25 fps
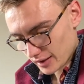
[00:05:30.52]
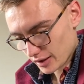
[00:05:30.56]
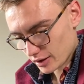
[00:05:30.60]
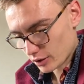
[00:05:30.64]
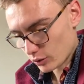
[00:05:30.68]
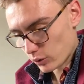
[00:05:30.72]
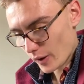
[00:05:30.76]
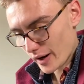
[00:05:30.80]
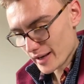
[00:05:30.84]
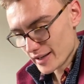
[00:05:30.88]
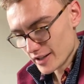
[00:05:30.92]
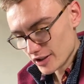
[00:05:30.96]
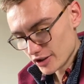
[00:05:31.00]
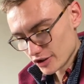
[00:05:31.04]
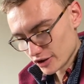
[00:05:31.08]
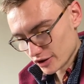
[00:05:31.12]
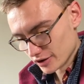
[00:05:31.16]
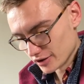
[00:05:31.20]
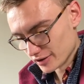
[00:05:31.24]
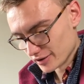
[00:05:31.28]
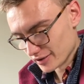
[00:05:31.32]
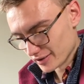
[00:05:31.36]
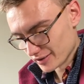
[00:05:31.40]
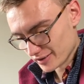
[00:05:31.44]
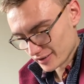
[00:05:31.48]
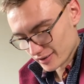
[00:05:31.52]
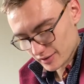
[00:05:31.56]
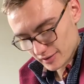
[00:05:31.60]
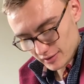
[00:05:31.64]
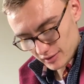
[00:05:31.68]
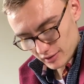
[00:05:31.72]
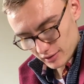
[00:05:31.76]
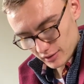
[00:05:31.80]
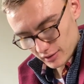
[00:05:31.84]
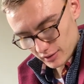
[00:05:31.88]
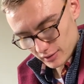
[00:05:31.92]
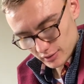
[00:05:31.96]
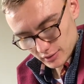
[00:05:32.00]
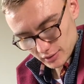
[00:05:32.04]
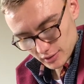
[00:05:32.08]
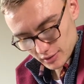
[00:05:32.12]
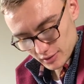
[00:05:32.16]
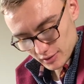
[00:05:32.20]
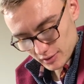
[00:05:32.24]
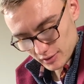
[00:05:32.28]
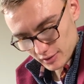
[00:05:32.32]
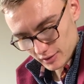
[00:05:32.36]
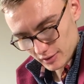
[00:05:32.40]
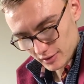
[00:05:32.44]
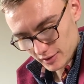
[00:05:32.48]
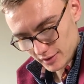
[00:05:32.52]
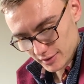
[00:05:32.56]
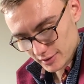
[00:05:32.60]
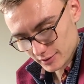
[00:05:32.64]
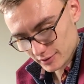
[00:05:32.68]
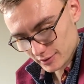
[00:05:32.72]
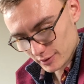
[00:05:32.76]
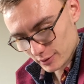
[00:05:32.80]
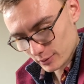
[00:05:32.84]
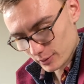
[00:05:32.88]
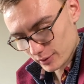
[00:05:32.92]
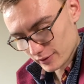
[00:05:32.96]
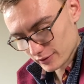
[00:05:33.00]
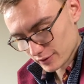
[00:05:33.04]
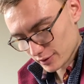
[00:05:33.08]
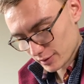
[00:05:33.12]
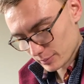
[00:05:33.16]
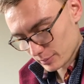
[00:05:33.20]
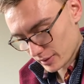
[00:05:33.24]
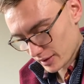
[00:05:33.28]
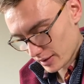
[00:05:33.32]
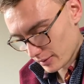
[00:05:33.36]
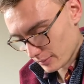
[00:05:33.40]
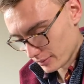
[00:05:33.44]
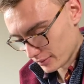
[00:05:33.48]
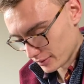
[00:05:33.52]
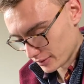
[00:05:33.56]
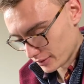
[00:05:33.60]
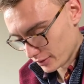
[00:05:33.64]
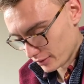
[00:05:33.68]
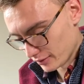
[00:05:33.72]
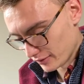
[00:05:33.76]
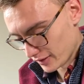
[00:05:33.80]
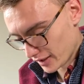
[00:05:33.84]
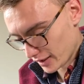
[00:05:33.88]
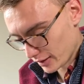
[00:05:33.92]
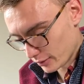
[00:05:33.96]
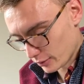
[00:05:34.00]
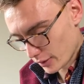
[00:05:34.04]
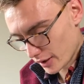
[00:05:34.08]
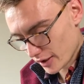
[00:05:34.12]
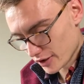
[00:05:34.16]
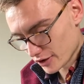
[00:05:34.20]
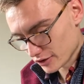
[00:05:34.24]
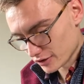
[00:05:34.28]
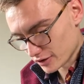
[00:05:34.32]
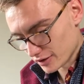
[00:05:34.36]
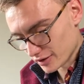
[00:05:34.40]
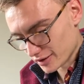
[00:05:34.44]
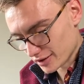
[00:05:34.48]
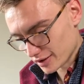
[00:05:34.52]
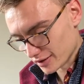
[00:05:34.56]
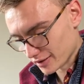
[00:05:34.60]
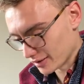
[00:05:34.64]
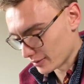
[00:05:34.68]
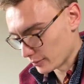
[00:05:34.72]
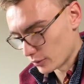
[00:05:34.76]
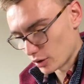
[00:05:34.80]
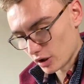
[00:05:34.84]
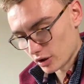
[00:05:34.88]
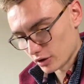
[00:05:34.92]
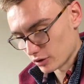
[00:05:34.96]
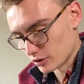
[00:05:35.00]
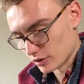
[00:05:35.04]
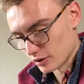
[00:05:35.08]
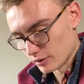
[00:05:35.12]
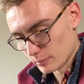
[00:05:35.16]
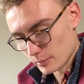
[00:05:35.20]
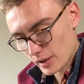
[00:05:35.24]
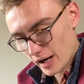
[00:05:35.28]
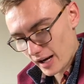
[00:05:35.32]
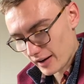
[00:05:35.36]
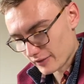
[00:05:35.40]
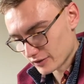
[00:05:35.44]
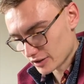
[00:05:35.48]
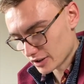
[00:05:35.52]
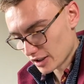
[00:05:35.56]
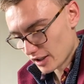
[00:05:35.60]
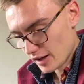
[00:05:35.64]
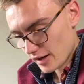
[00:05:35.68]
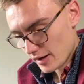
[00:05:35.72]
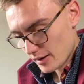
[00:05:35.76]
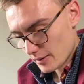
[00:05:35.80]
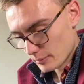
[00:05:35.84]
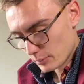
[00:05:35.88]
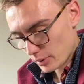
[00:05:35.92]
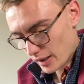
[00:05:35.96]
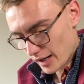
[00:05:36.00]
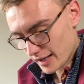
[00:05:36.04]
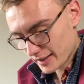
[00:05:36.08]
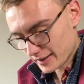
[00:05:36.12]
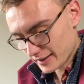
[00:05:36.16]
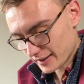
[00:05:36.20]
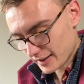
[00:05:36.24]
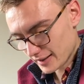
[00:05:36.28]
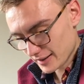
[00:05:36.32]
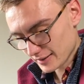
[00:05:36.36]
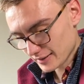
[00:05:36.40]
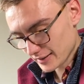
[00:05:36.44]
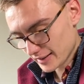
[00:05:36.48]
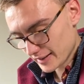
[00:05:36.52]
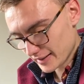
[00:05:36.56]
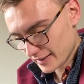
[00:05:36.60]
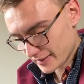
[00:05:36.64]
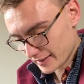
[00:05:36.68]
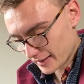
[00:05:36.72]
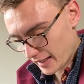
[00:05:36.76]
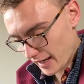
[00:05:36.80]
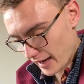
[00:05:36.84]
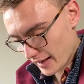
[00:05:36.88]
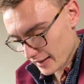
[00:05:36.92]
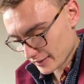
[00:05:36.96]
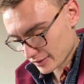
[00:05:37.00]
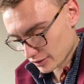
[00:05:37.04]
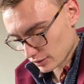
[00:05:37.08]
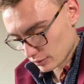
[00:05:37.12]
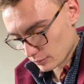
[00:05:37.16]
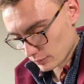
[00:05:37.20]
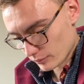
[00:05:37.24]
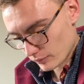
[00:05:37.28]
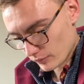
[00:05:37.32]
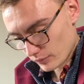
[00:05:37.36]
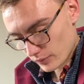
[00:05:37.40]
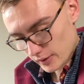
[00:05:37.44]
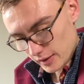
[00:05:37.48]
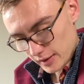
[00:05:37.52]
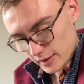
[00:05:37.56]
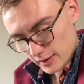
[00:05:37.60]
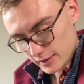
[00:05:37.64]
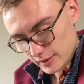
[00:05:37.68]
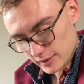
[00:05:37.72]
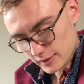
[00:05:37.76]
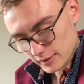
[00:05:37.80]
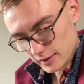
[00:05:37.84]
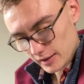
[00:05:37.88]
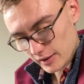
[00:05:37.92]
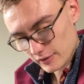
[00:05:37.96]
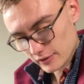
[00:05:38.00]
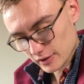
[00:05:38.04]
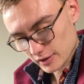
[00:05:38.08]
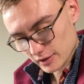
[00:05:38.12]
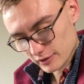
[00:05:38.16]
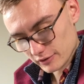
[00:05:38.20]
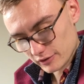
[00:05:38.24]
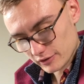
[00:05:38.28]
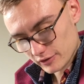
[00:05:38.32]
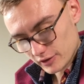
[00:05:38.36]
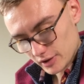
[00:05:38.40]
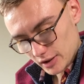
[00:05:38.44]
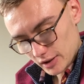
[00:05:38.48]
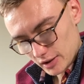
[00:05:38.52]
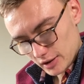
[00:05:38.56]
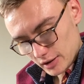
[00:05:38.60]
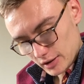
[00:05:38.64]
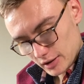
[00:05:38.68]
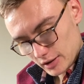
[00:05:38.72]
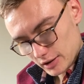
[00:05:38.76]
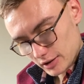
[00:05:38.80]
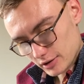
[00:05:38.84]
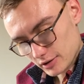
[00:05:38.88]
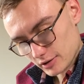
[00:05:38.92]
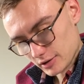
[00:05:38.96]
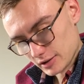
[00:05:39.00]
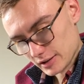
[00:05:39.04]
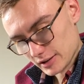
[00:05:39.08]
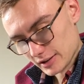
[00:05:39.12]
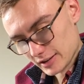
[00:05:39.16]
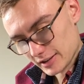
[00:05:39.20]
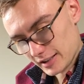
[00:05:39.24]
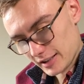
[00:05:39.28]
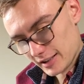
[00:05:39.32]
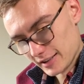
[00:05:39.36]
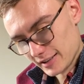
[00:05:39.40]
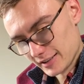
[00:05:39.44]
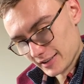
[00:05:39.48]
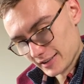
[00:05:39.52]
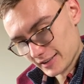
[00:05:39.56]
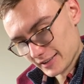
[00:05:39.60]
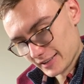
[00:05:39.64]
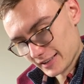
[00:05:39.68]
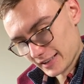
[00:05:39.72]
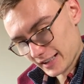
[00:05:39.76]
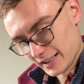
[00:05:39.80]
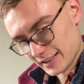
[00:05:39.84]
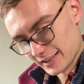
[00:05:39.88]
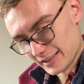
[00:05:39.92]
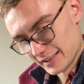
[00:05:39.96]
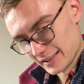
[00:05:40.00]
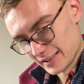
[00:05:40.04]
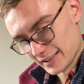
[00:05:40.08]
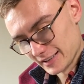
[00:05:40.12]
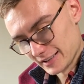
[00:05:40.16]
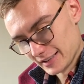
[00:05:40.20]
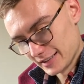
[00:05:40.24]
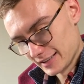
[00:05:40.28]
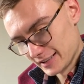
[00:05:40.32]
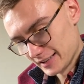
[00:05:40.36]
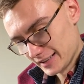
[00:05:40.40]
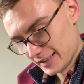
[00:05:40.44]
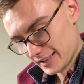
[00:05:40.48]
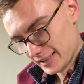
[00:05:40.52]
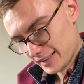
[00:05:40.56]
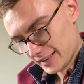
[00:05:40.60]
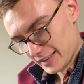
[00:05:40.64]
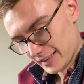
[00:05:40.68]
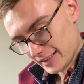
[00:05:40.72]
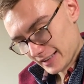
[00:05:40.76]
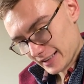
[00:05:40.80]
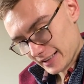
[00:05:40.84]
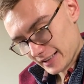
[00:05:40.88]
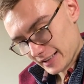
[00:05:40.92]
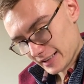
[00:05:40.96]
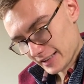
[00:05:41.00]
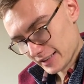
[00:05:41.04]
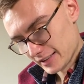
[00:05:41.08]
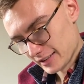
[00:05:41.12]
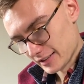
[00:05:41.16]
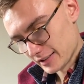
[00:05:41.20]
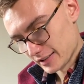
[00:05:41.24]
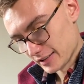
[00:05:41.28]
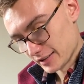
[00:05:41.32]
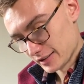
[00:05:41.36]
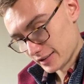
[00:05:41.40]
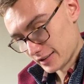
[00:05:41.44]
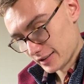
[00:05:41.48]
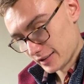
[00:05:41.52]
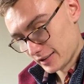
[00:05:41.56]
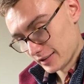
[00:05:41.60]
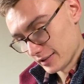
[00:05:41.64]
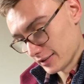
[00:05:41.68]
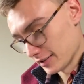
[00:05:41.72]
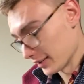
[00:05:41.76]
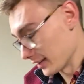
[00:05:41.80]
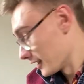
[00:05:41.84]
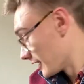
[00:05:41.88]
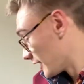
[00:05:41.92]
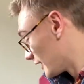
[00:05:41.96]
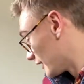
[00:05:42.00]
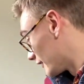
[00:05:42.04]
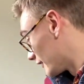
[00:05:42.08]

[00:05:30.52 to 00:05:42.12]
equations, and I don't know whether I'll be able to do the equations because I'm not good at maths. But I can at least get some level of understanding. Oh God.